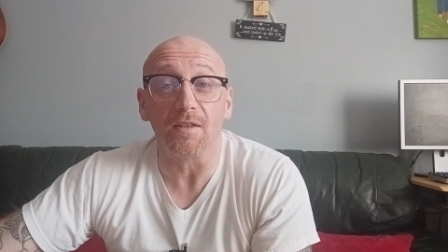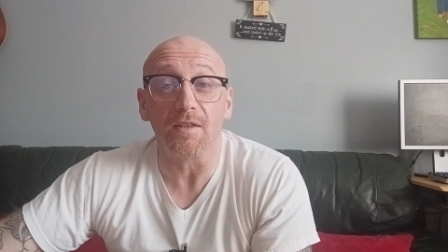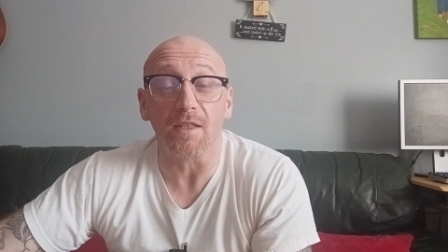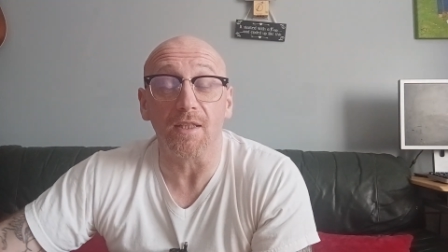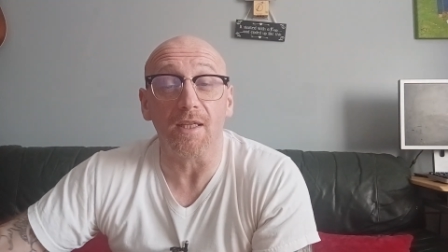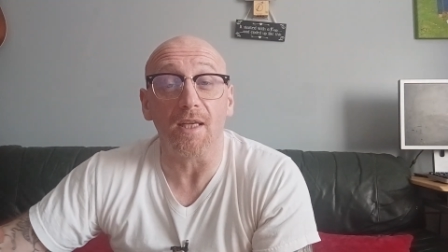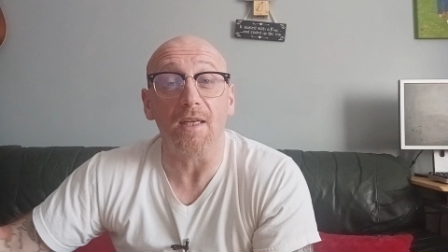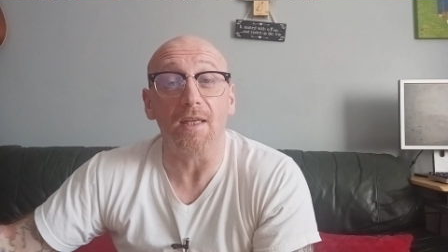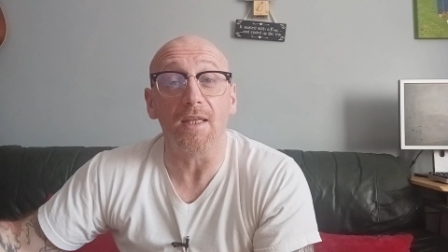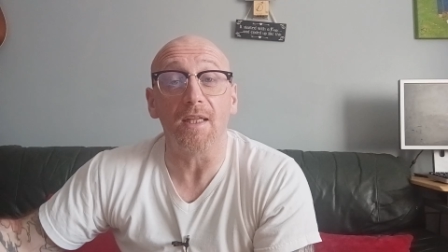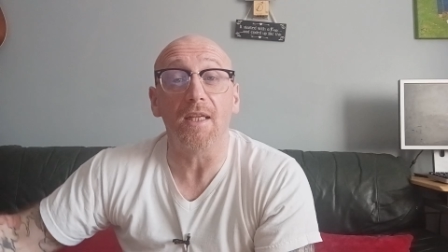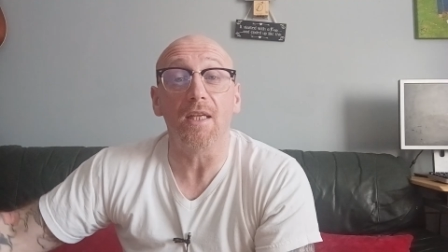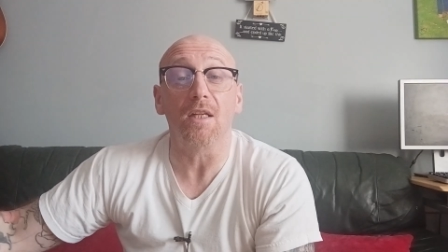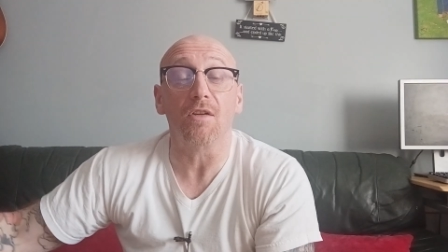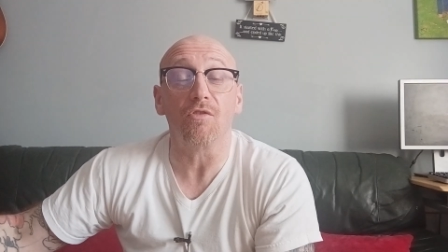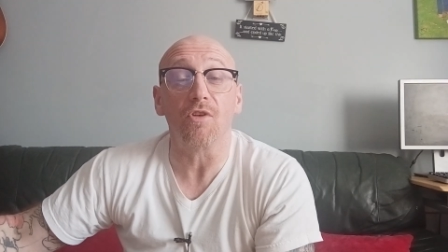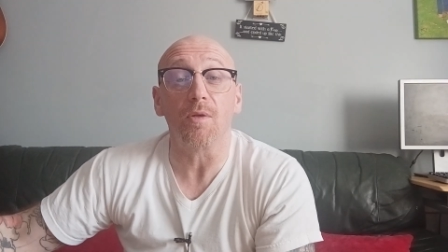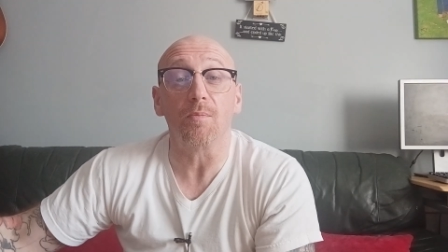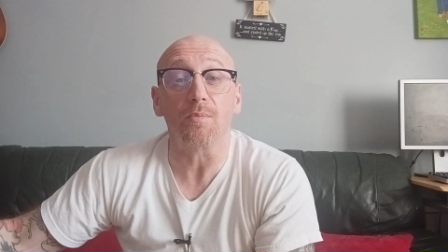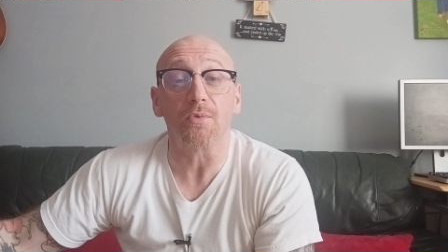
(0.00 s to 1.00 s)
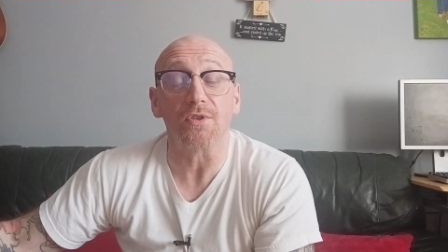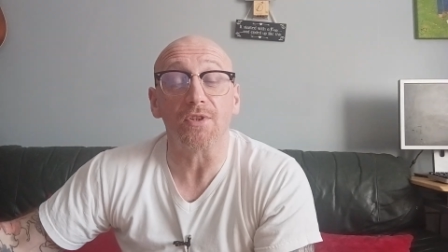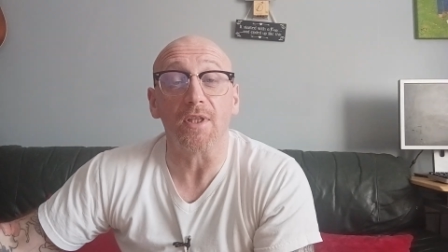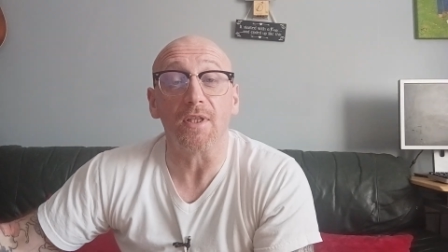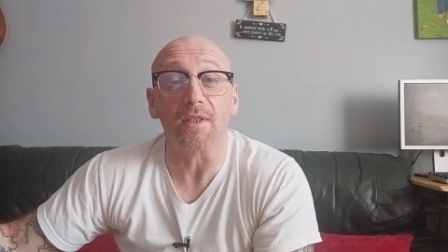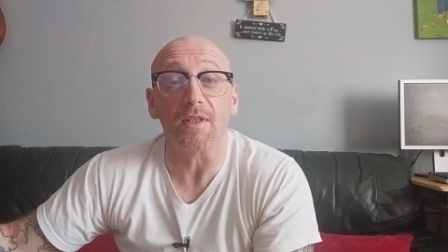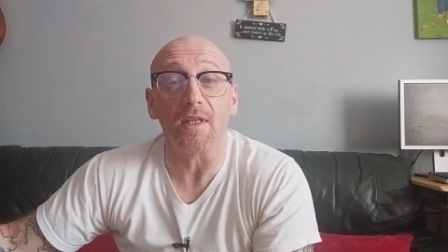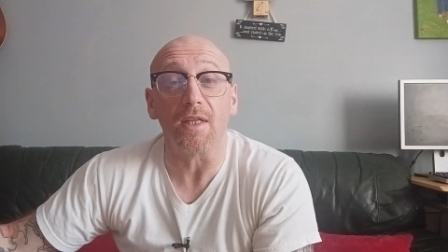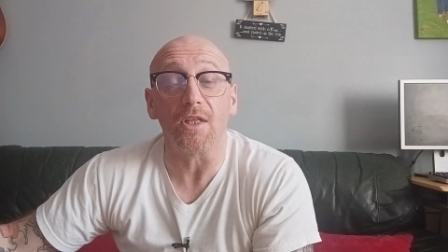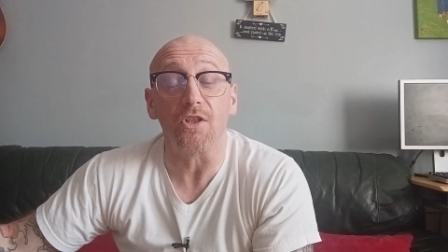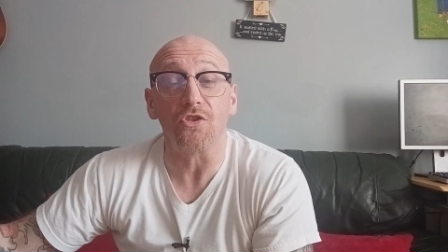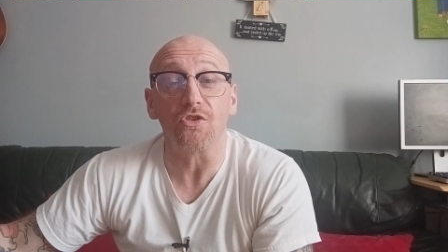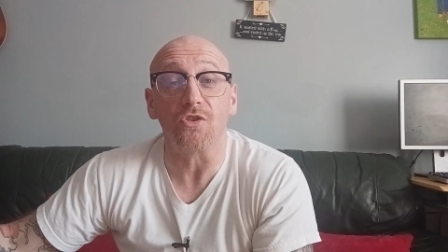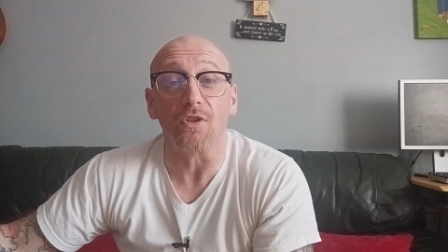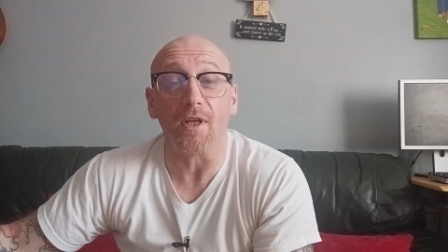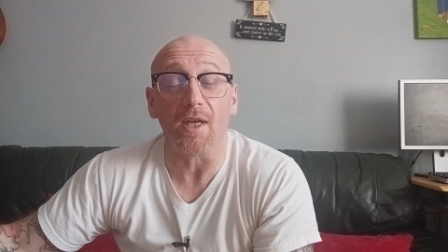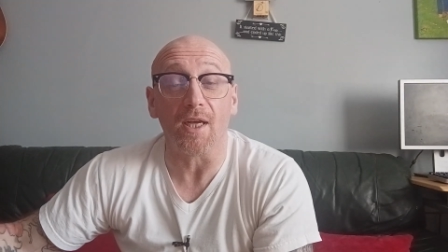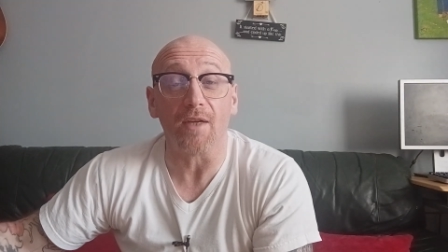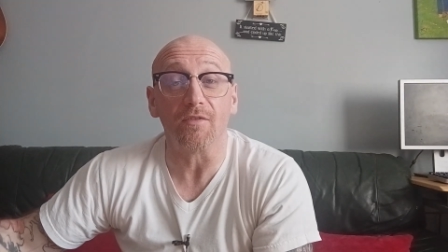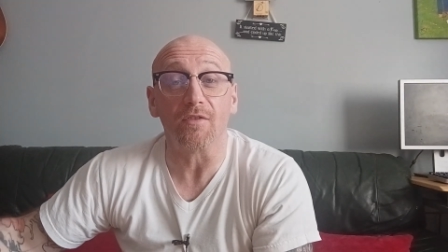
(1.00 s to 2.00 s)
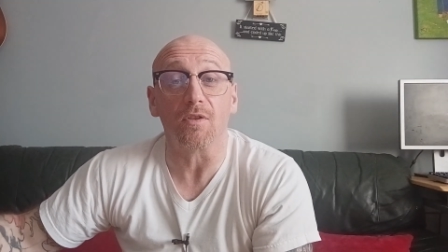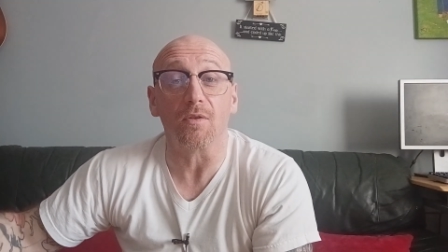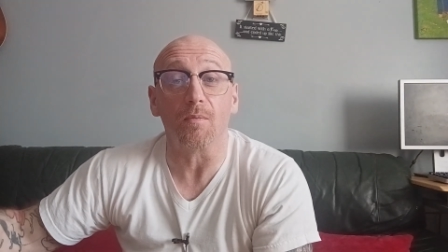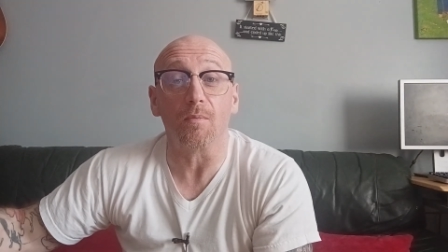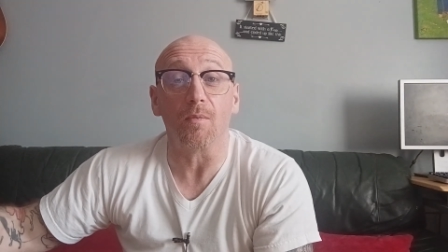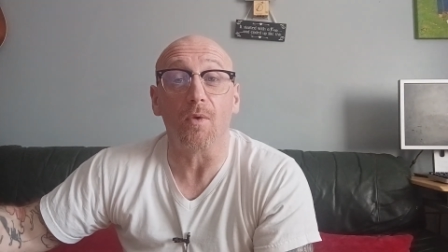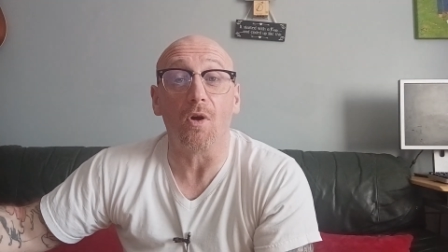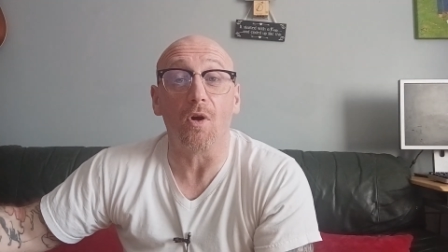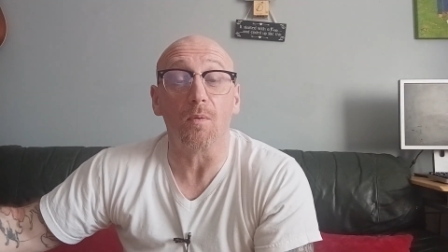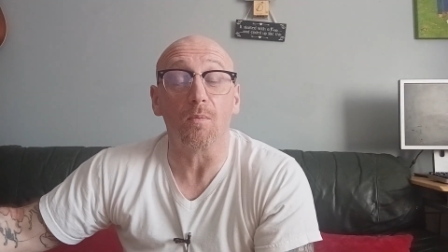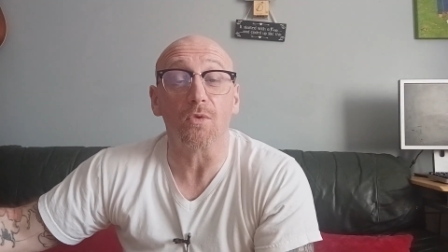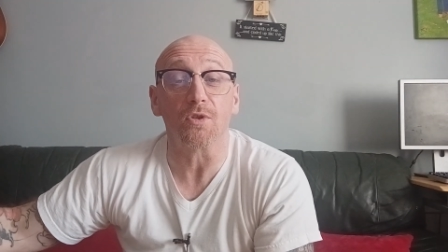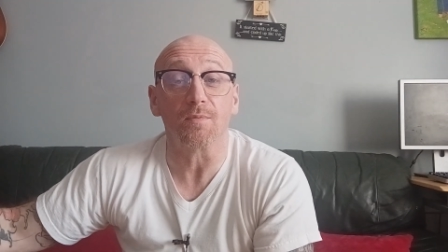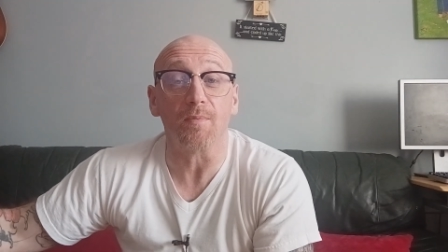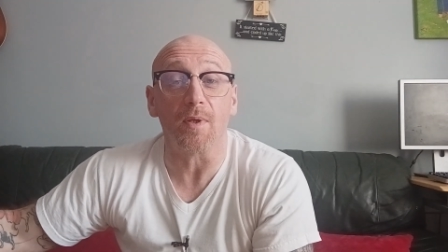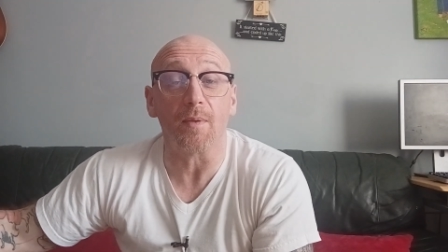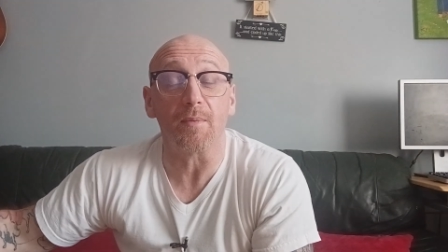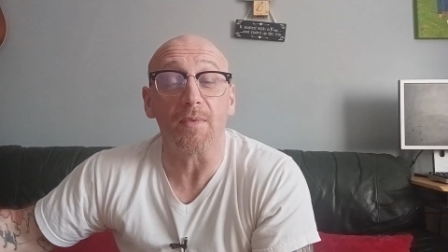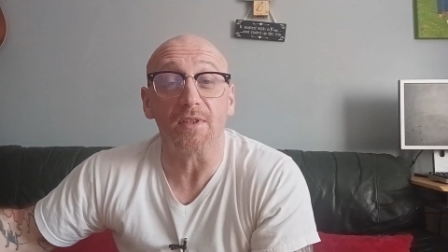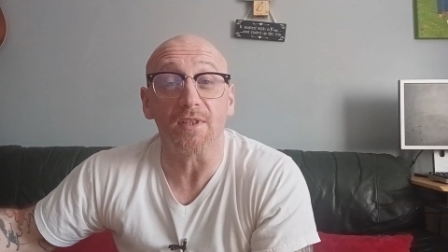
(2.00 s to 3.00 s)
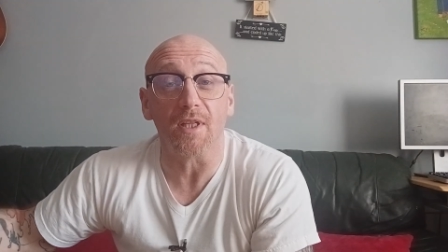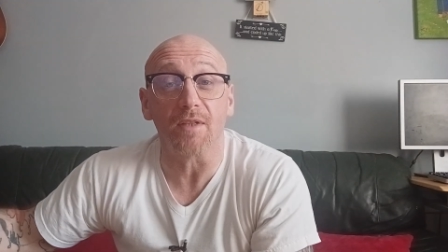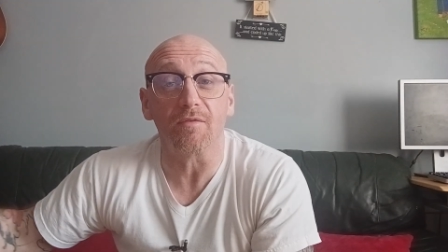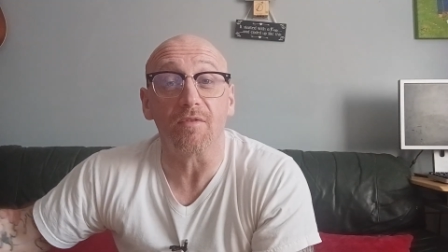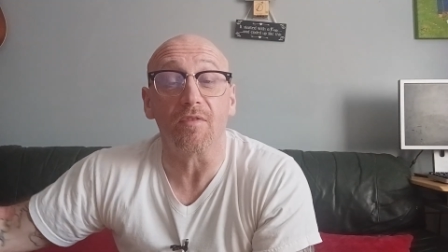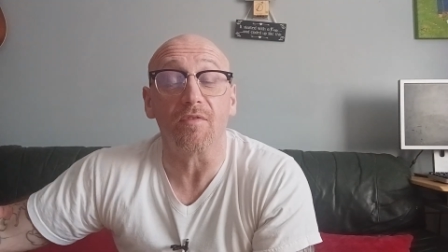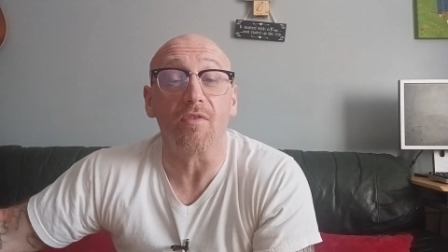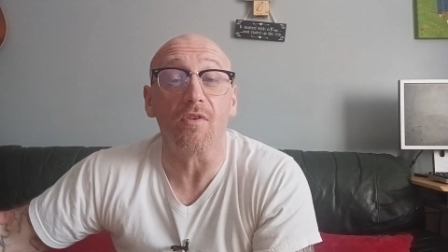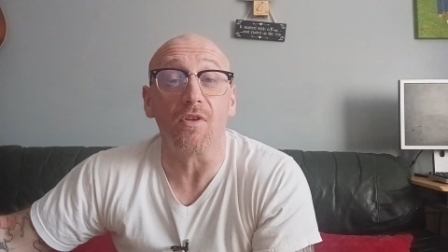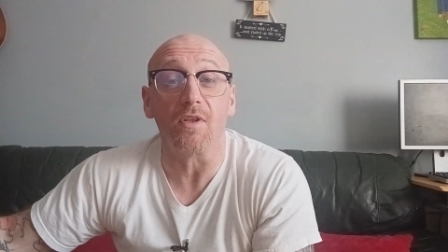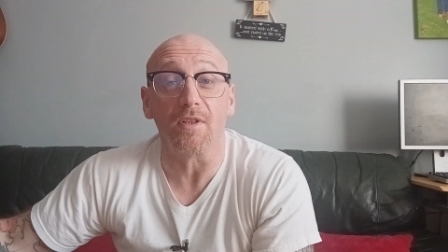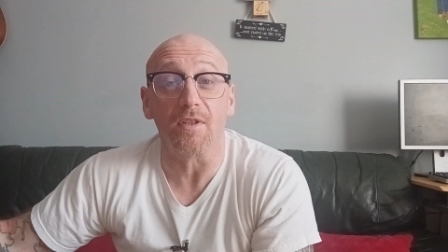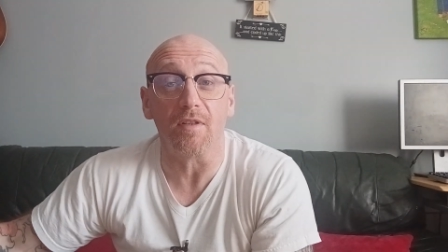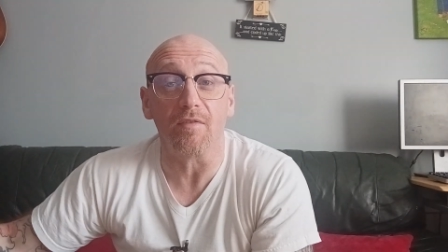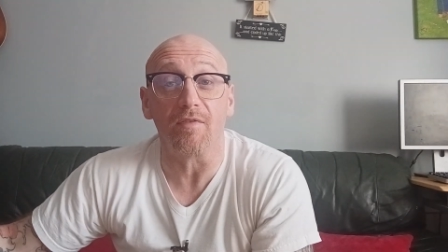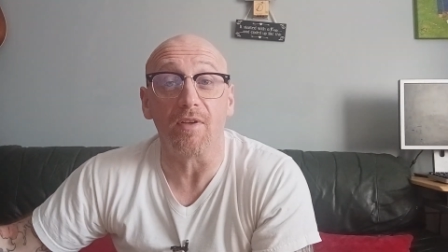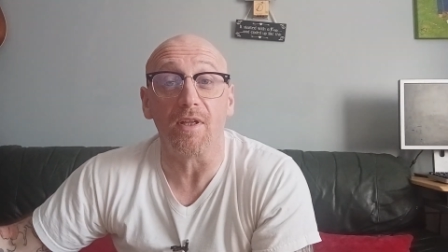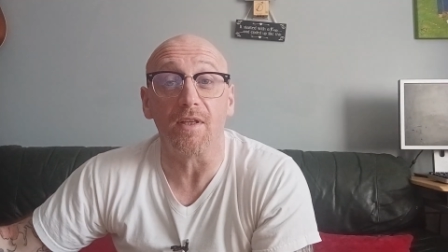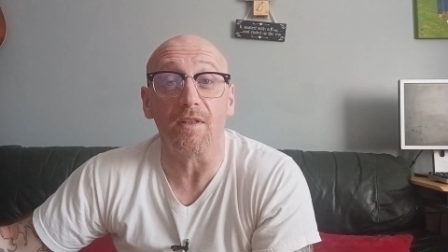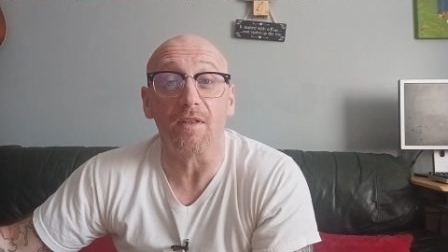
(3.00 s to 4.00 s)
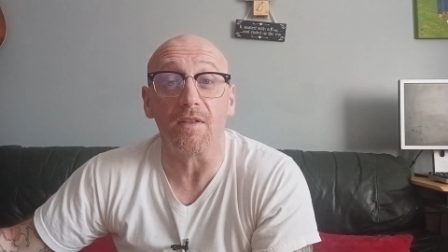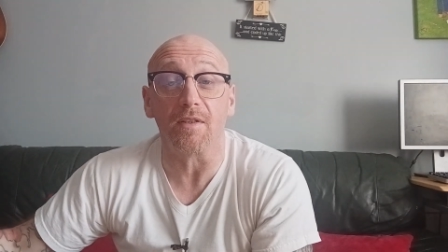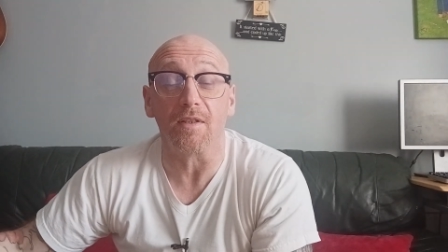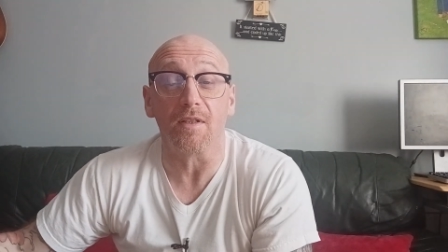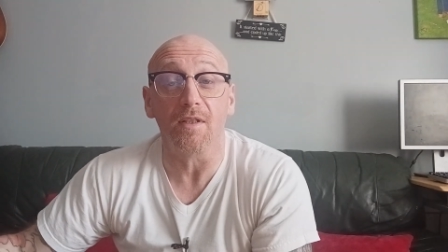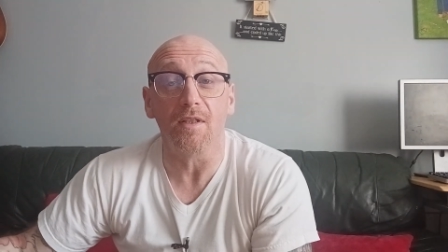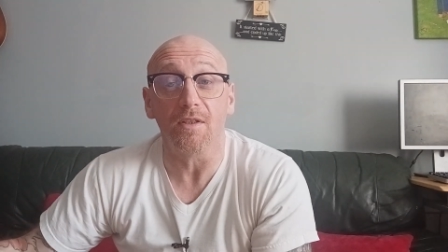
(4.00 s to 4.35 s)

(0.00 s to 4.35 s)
To get legal representation, I have to almost make myself the fucking defendant.